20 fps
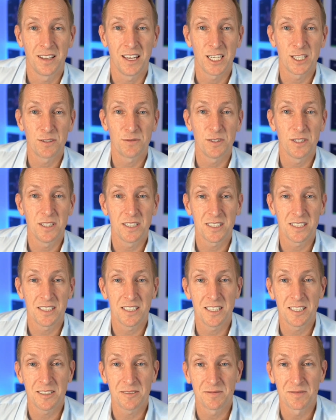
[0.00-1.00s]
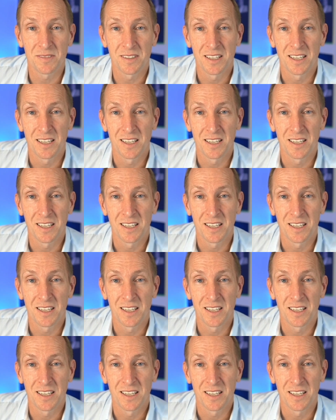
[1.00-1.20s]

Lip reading: Thanks for listening.